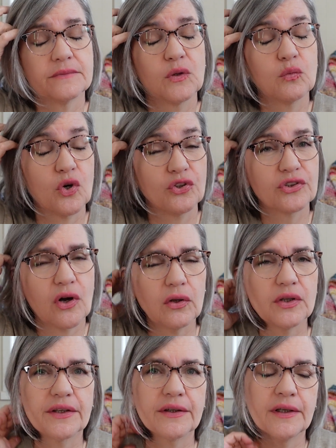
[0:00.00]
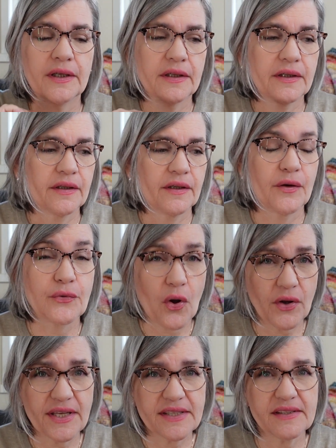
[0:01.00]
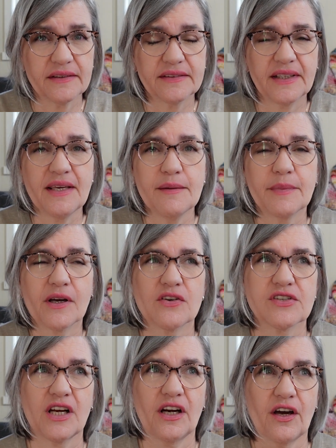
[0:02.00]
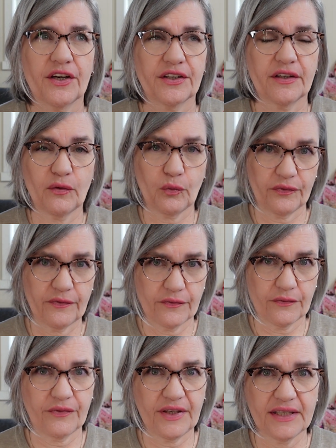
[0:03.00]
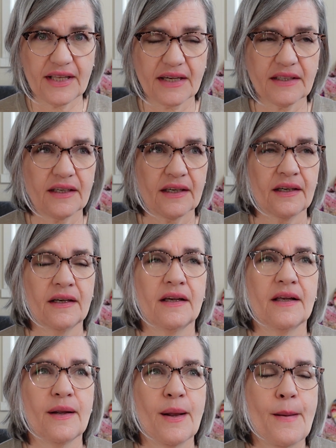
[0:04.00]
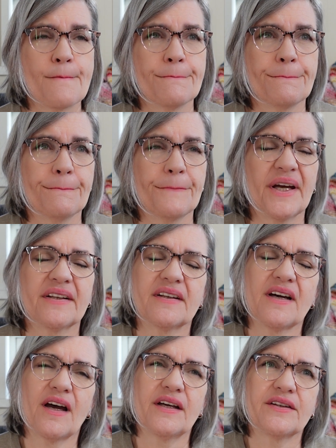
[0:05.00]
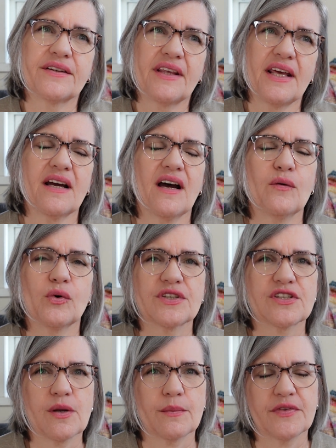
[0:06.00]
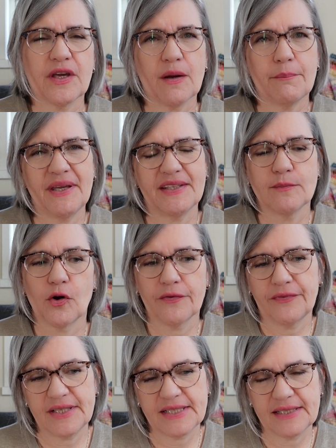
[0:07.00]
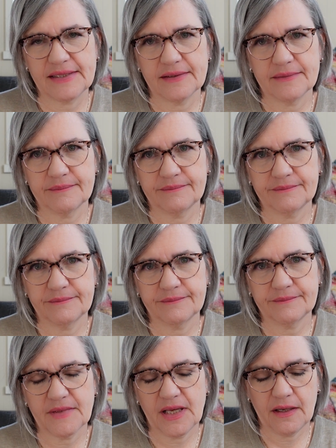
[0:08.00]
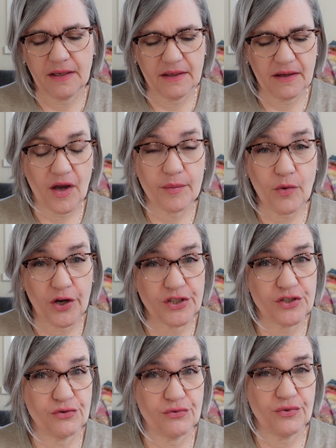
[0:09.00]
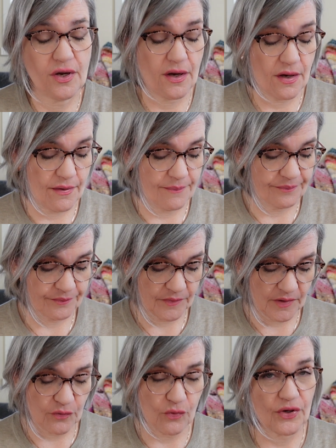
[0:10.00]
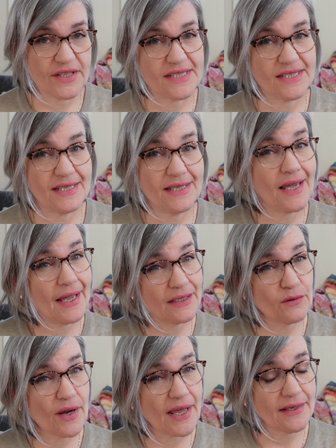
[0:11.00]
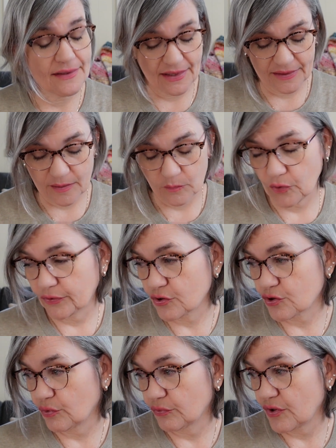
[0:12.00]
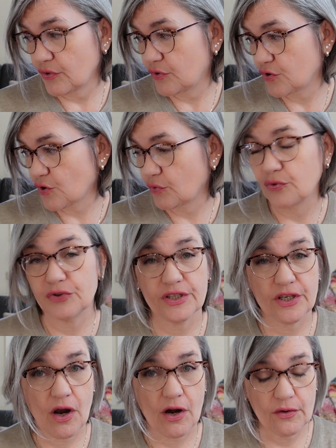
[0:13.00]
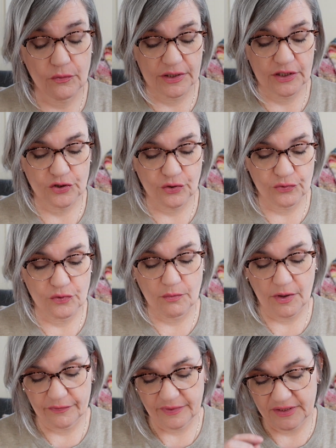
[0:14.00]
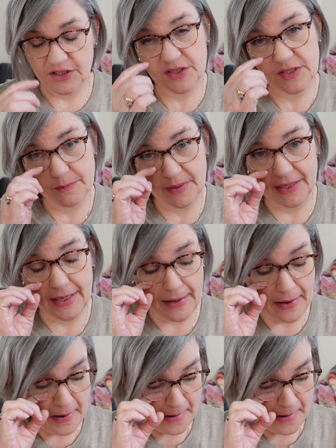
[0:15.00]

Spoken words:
one color rocket tee because I like the V-neck, but I think I want something a bit more fitted. I might do a rocket tee anyway, and I'm going to show you the yarn when I show you my finished spinning.